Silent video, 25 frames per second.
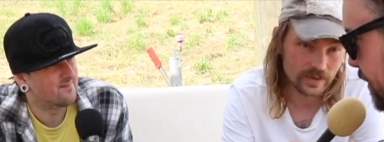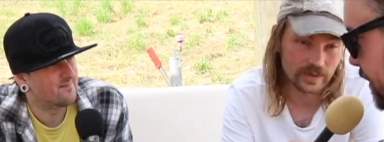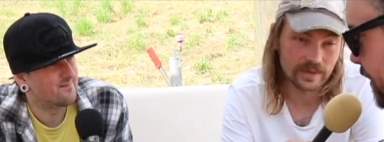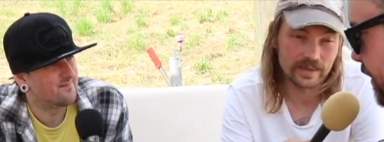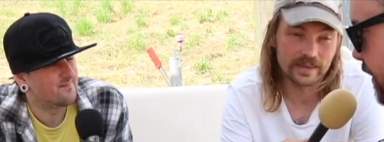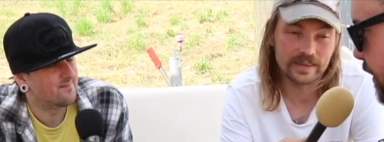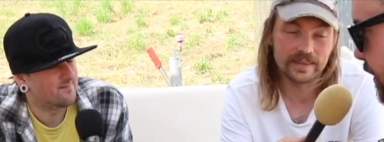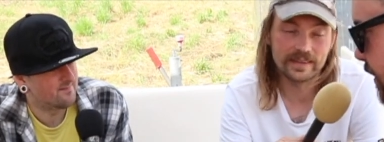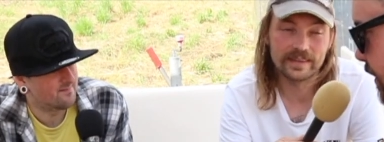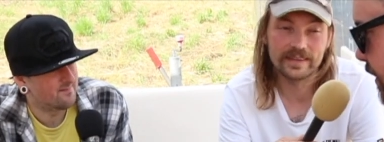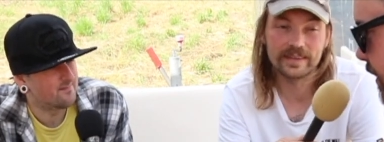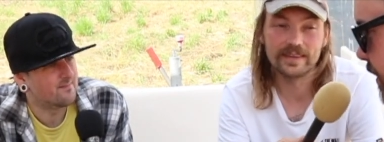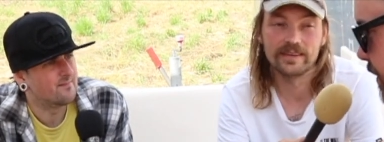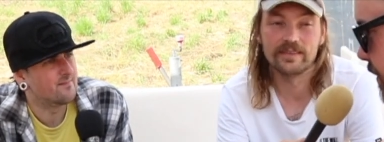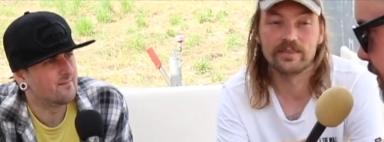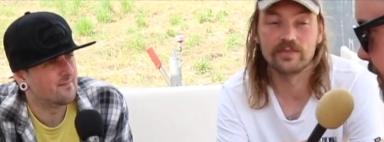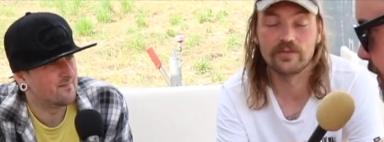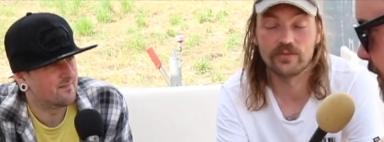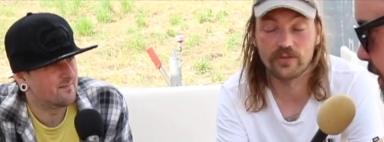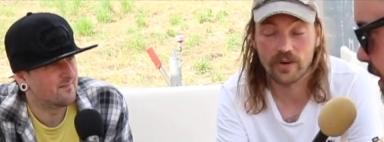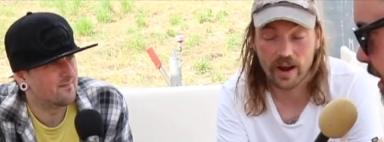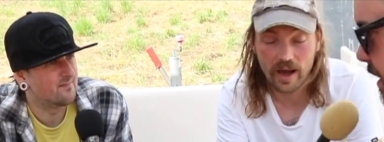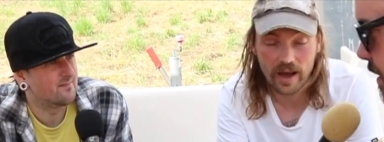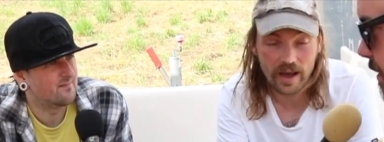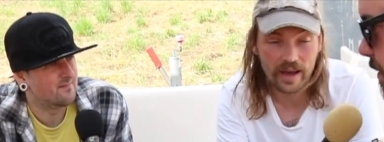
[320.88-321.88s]
Speaker 1: riding and
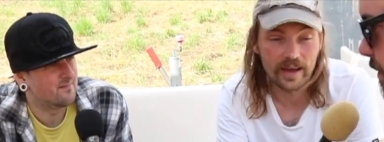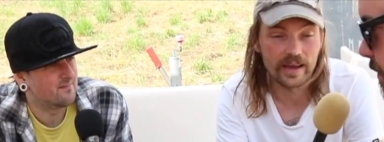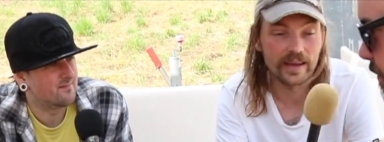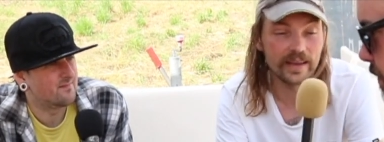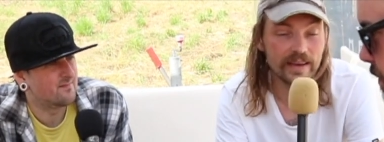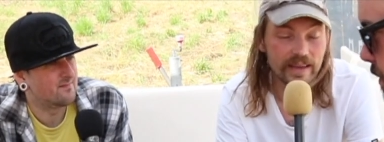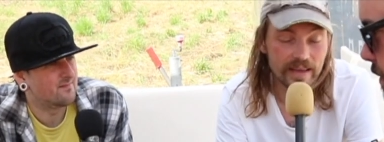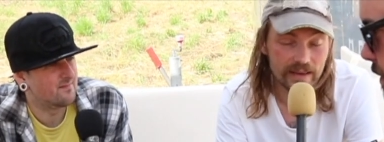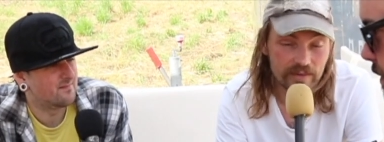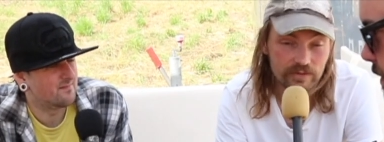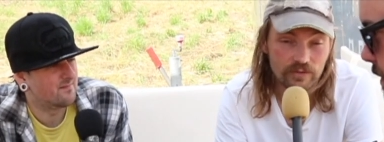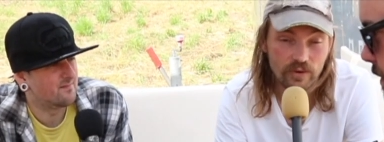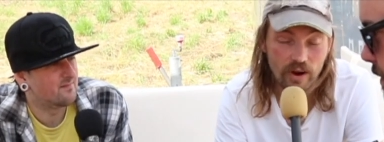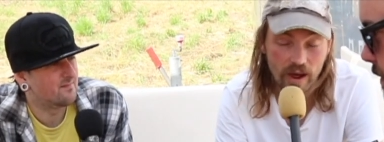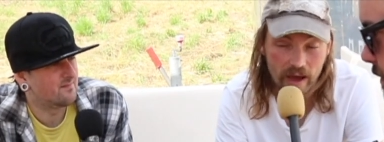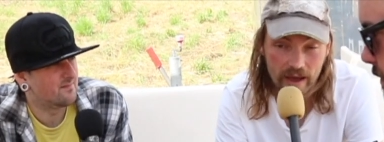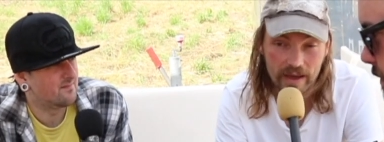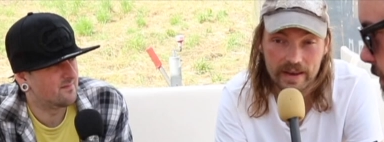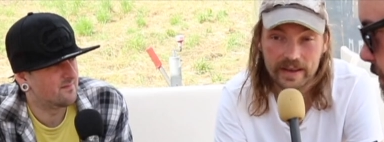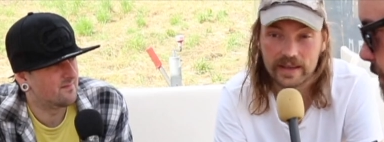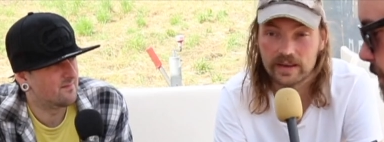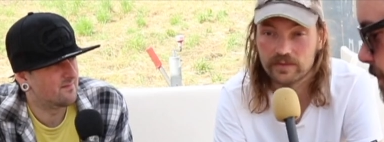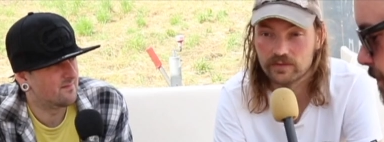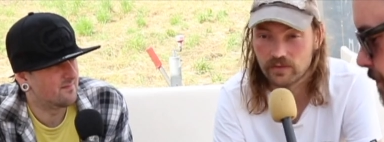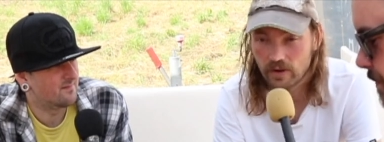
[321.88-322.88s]
riding,
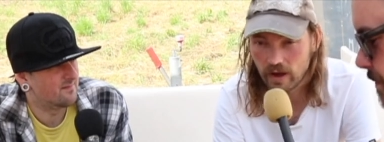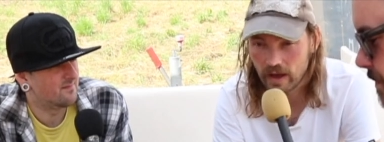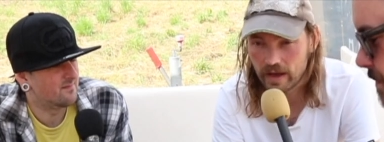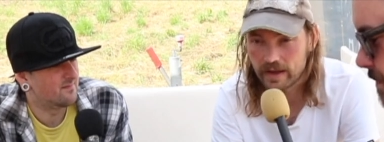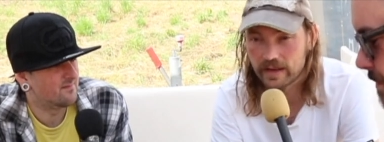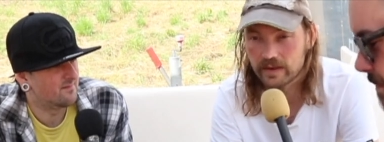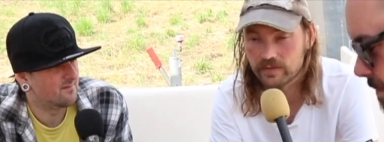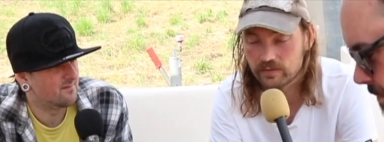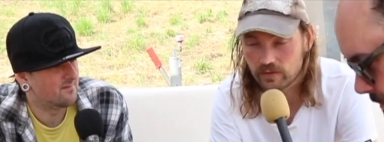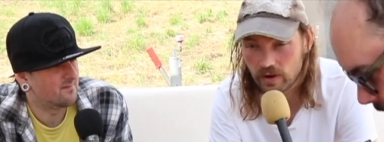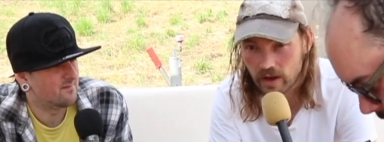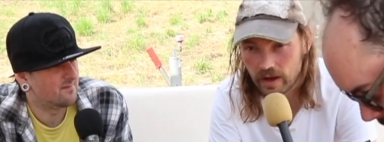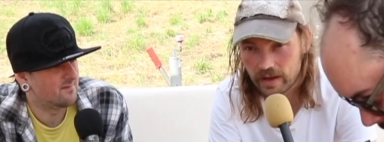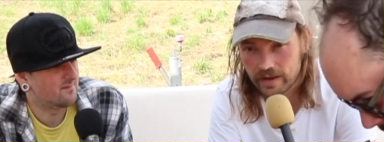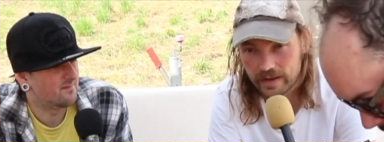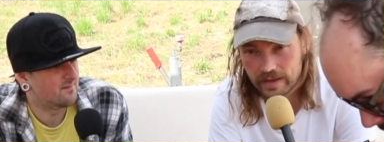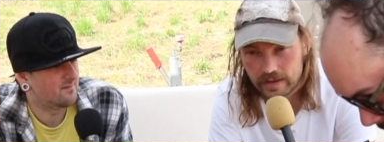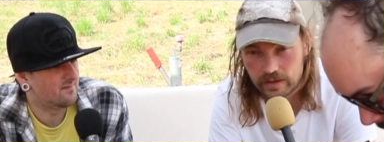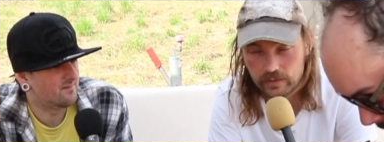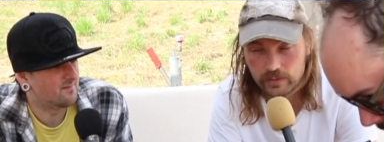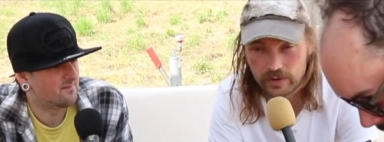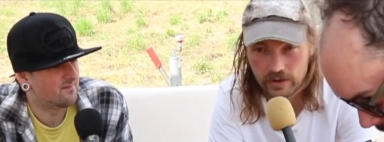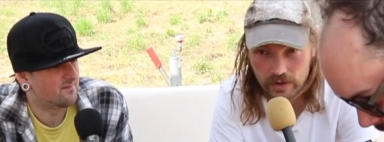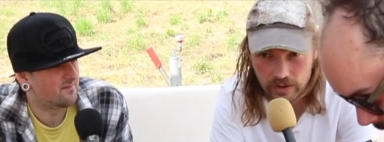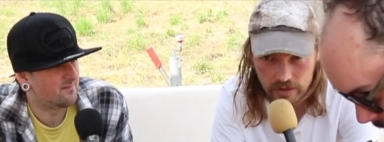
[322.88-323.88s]
riding, riding,
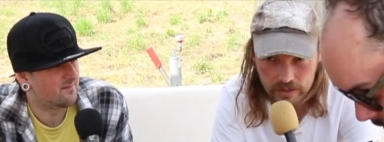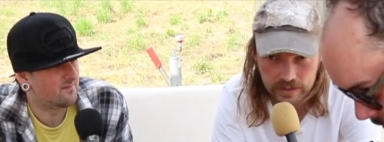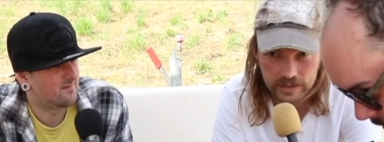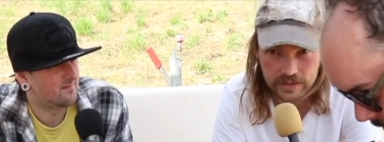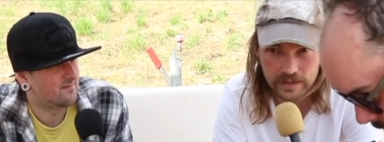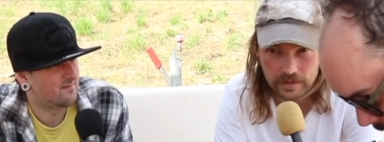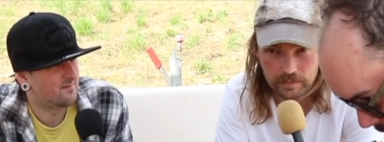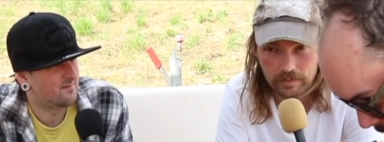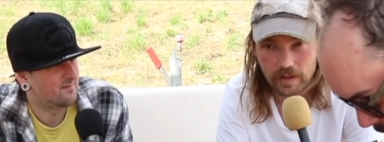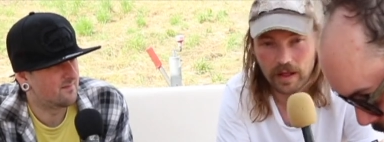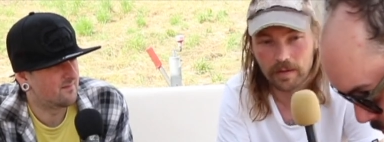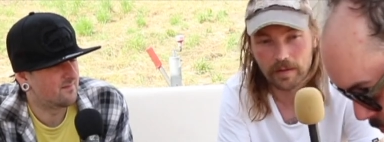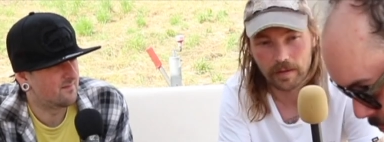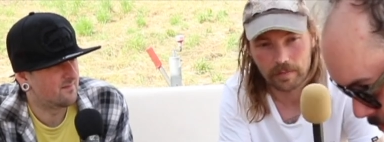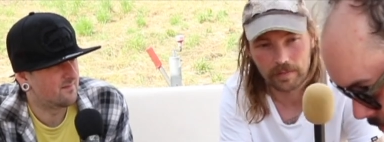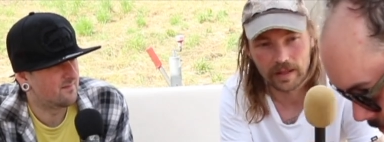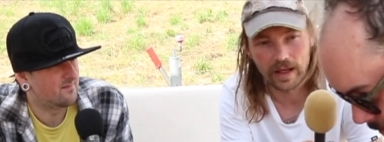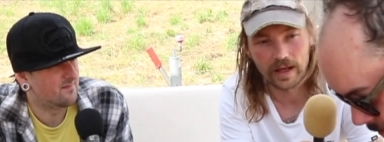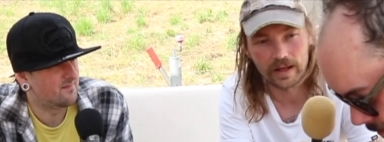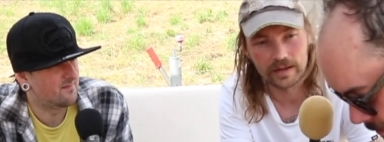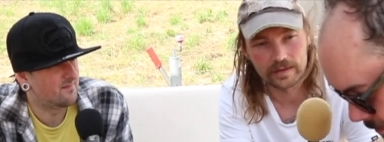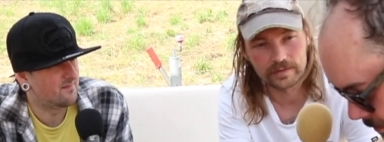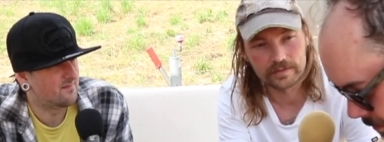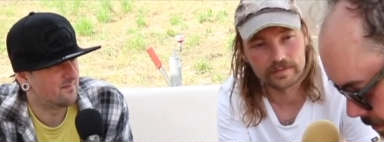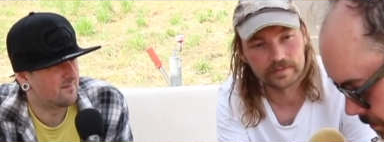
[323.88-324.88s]
riding, rehearsing, blah blah
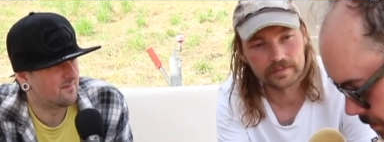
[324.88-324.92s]
blah.